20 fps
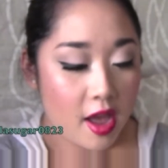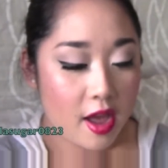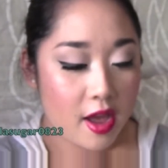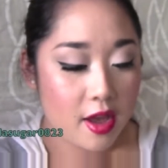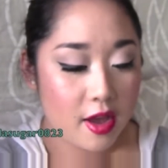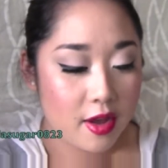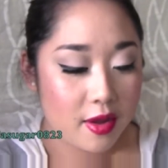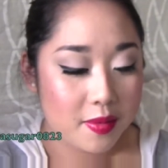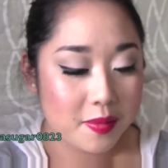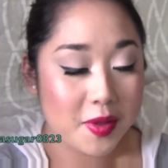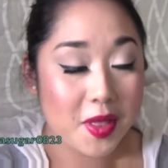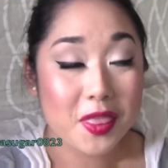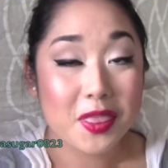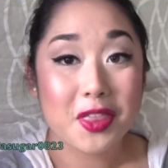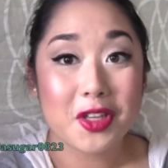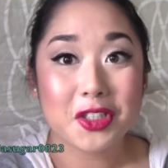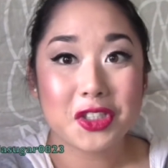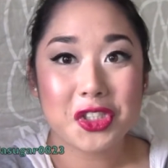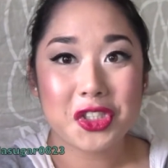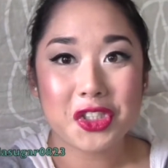Um,
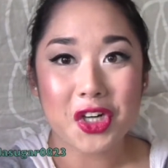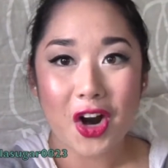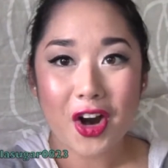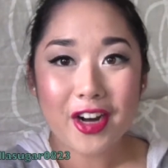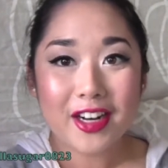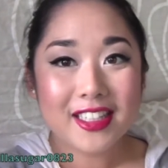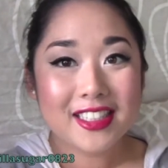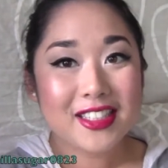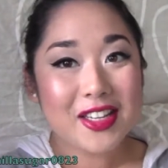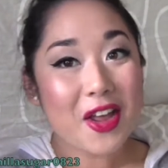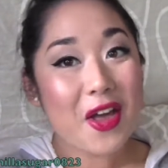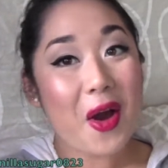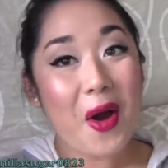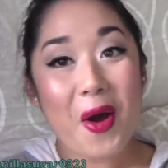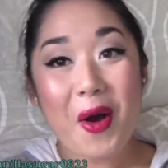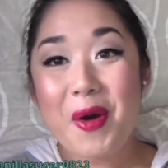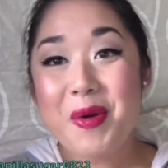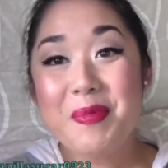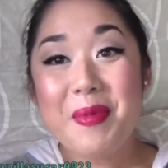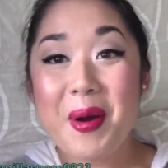the Sharks
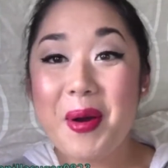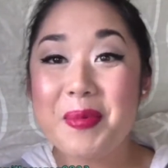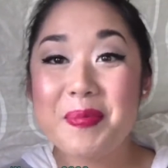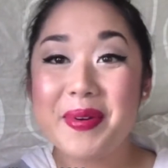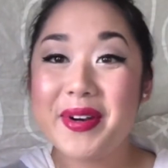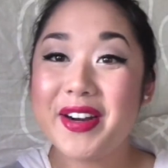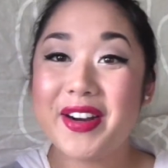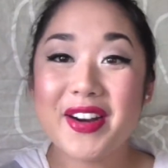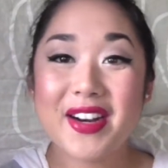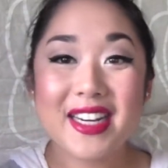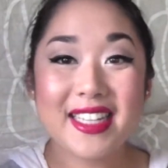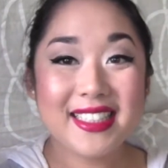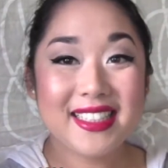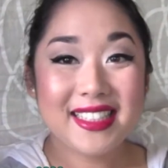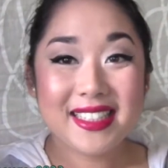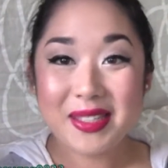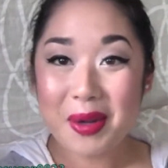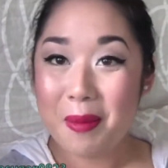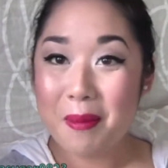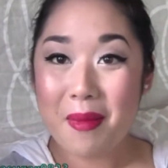home opener
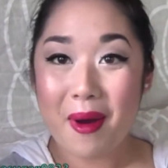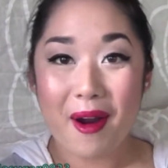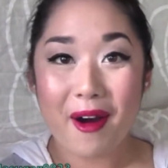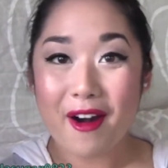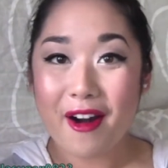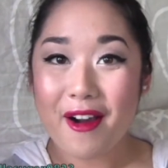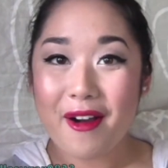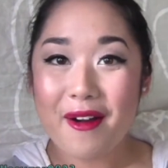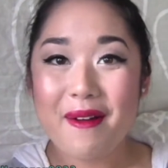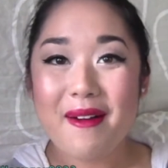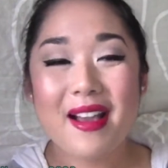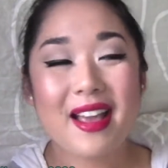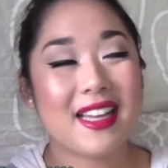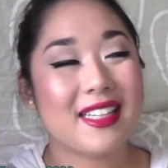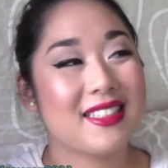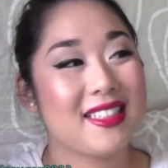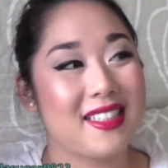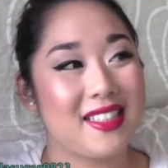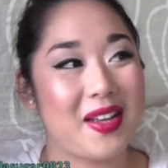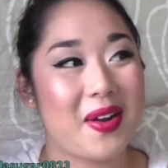is tomorrow
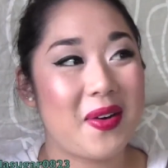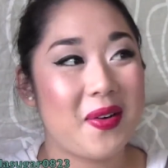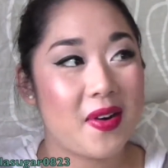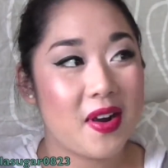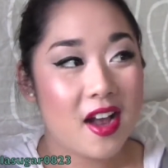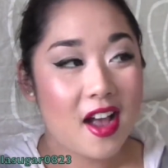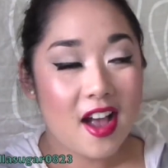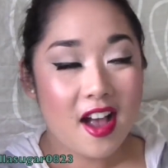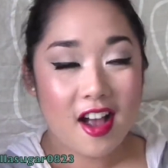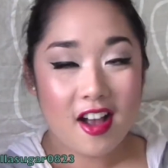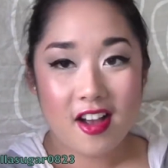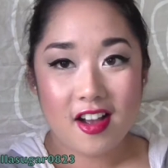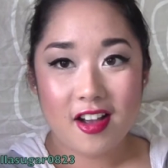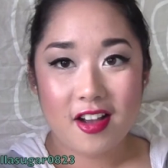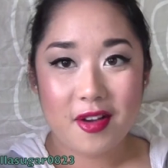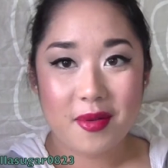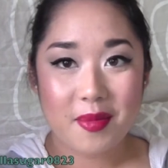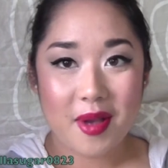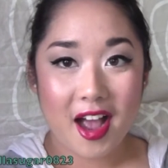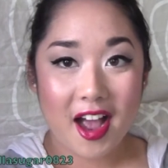and so
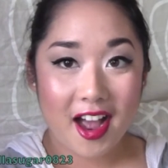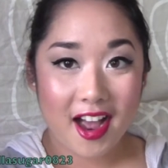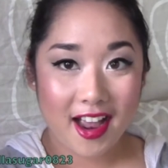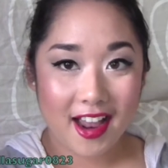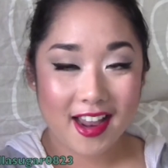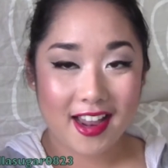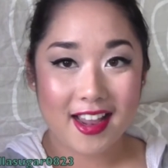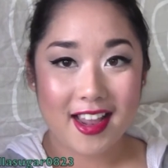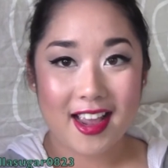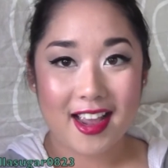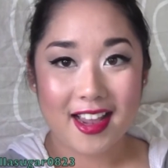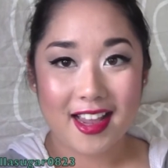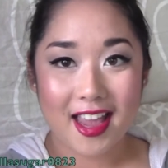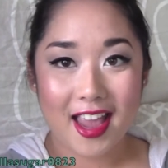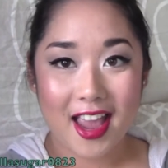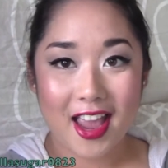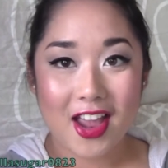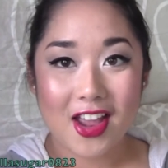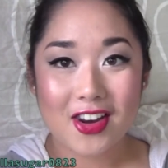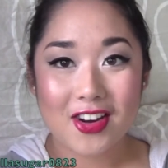um, I
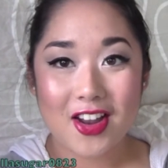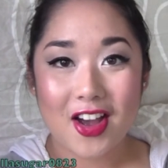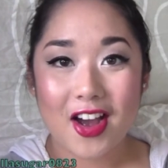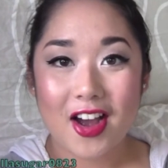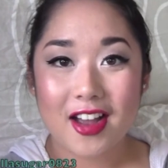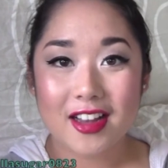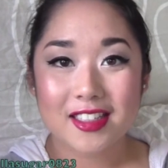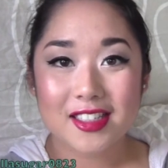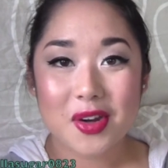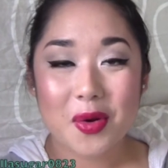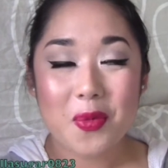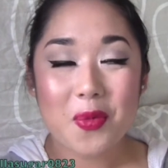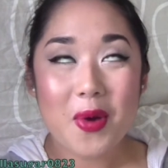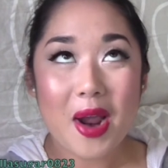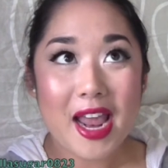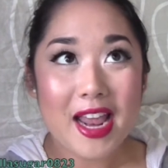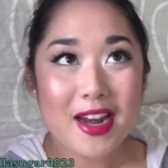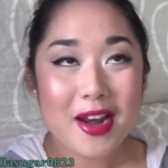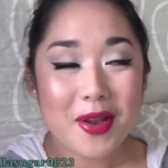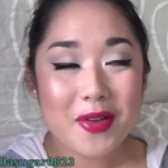cannot
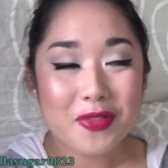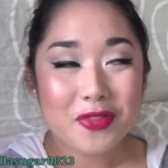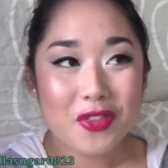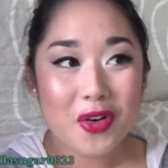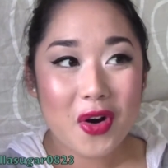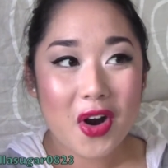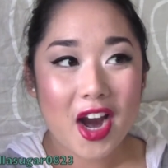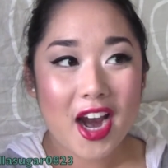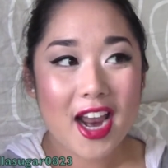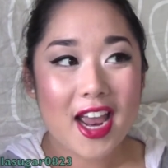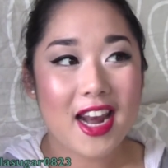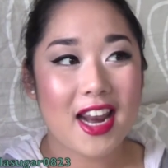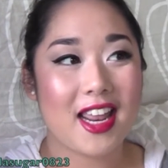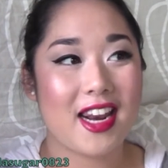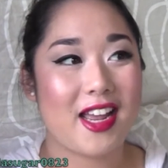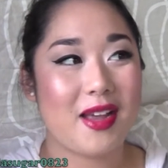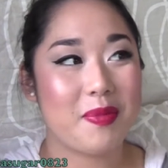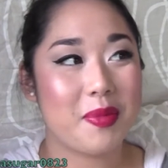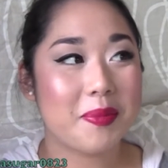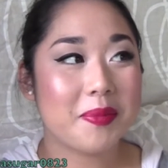wait for it
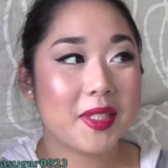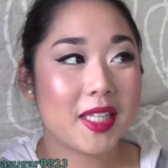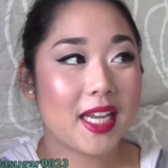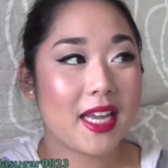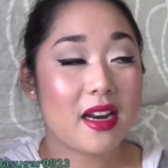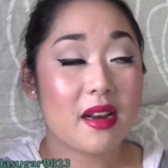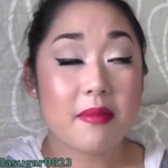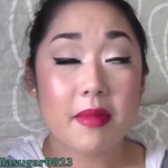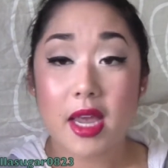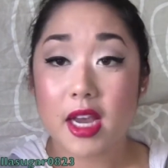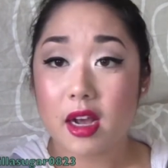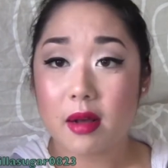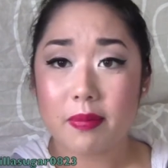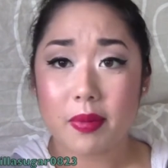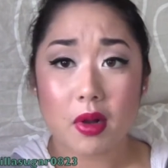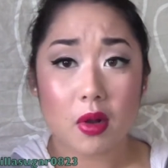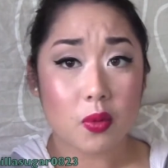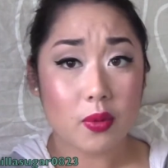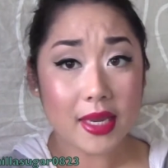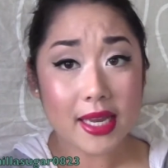and I've been planning makeup
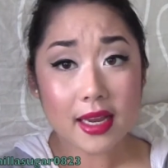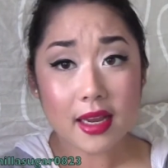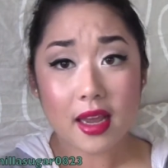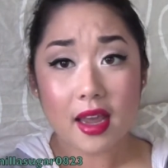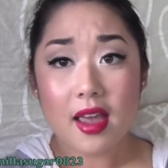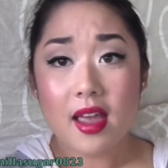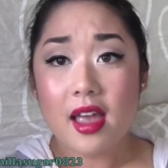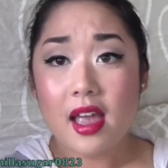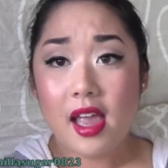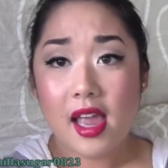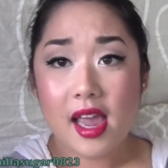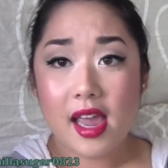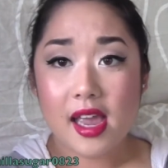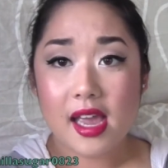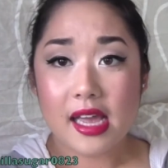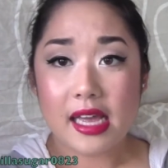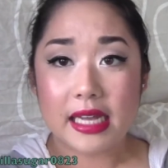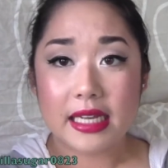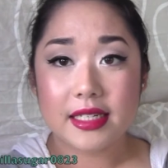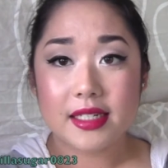all week
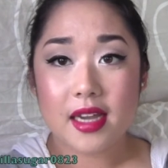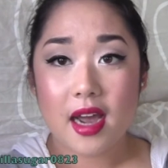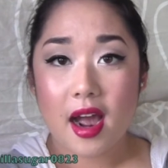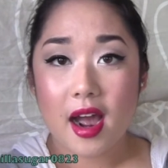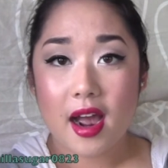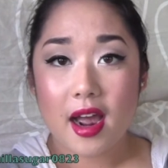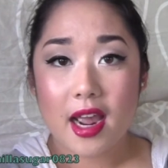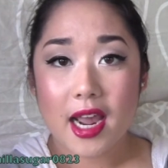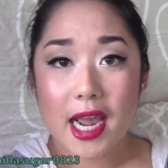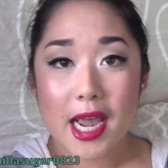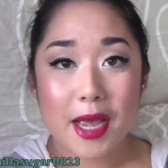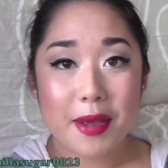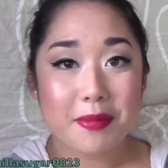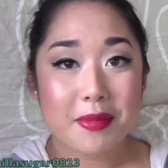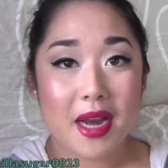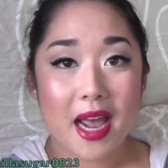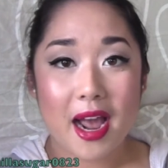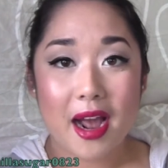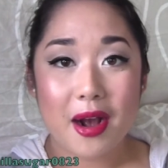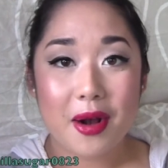and I
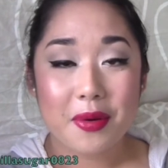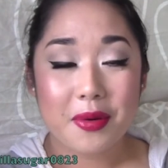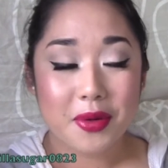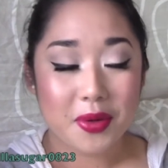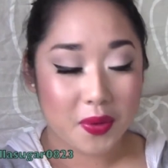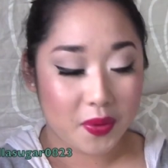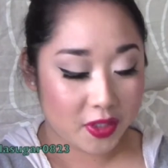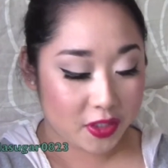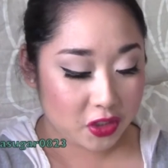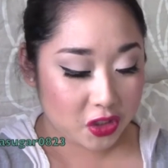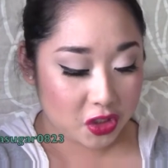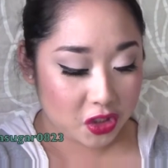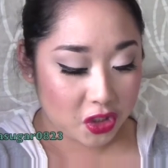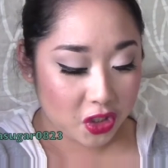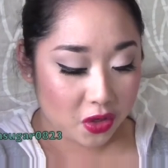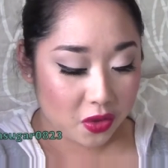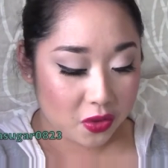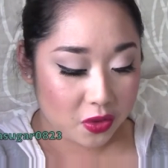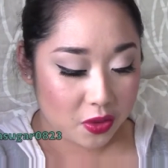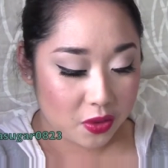am now going to
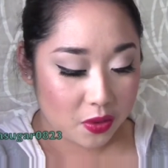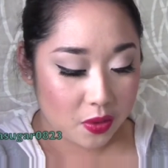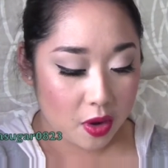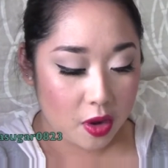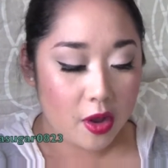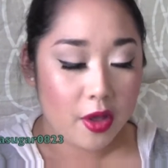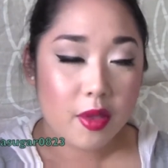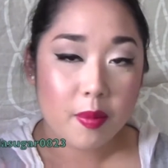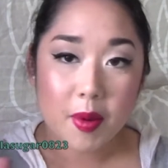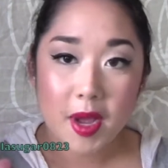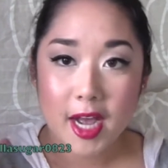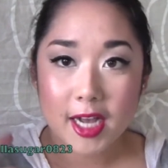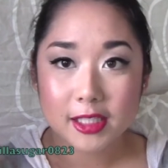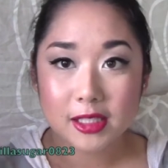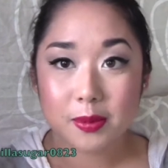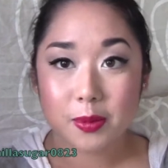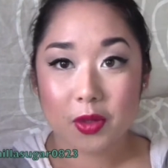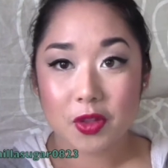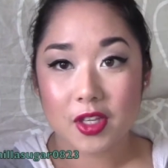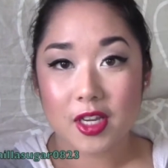show you all the
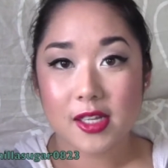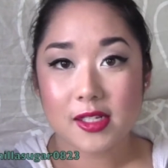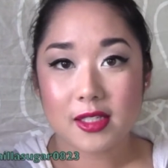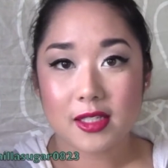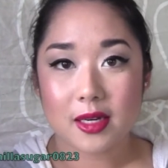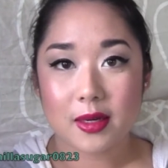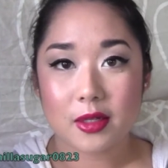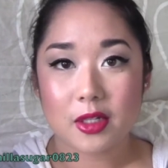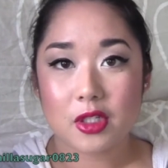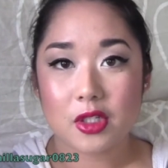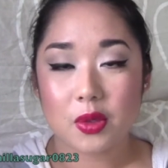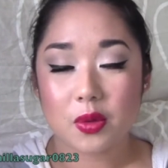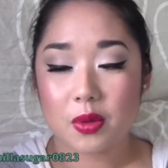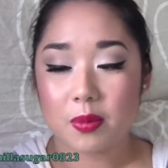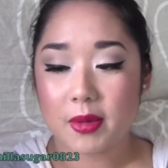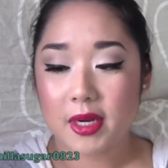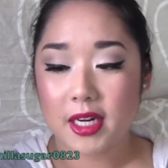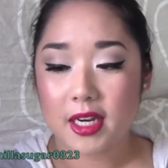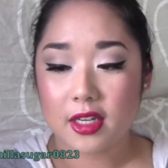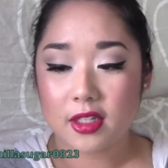possible things I'm going to do
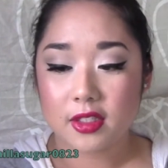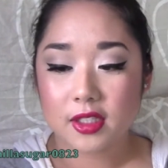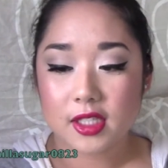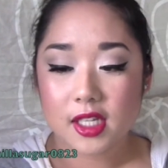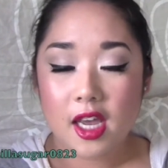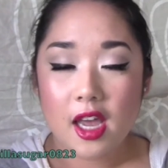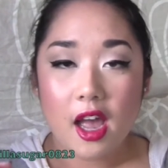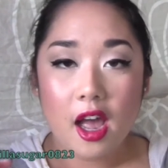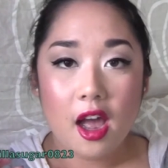with my nails.